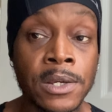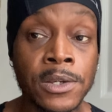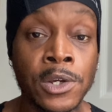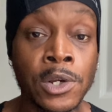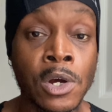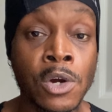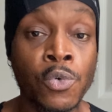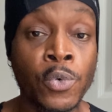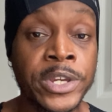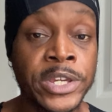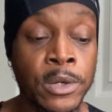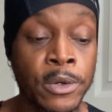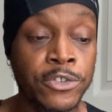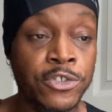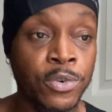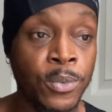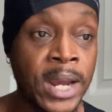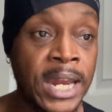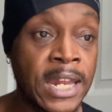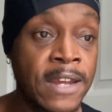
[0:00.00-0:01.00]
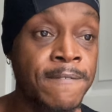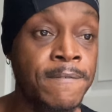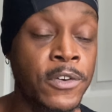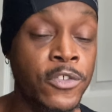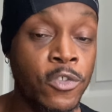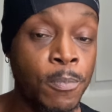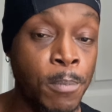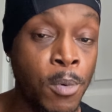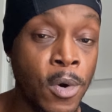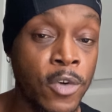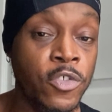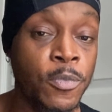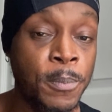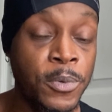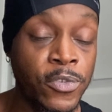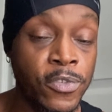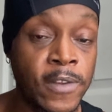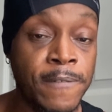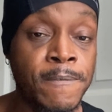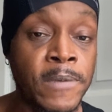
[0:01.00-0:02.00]
When you're training for sports
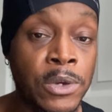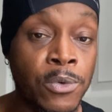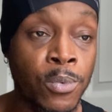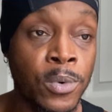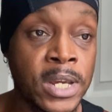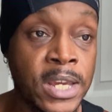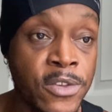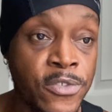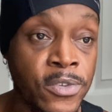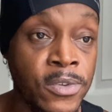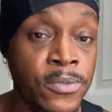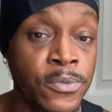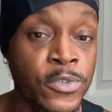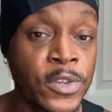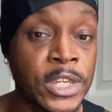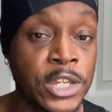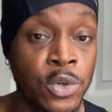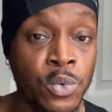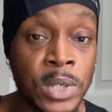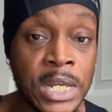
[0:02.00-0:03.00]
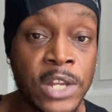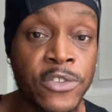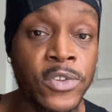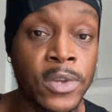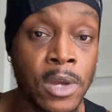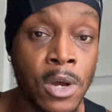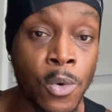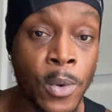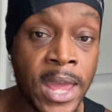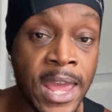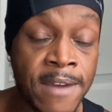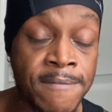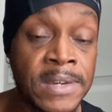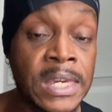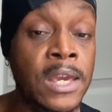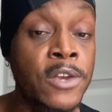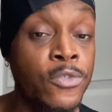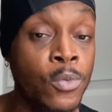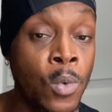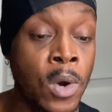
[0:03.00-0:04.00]
specific reasons and you need to go heavy,
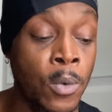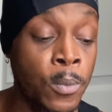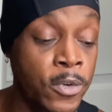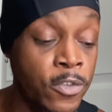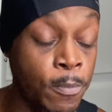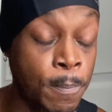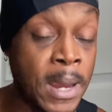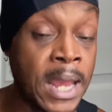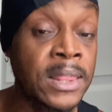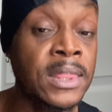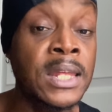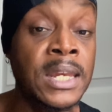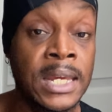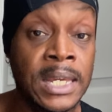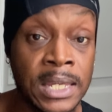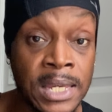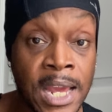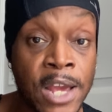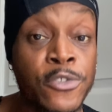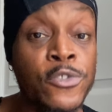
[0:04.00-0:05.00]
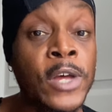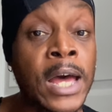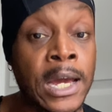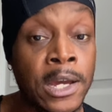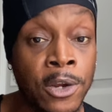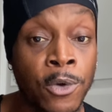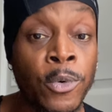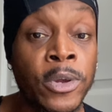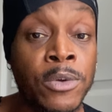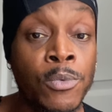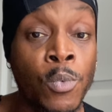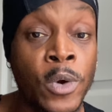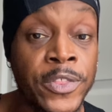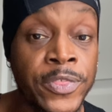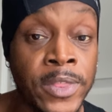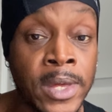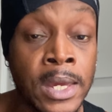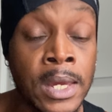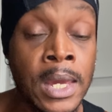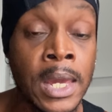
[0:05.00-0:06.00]
it's well respected. And yes, I agree
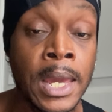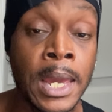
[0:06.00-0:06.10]
with it.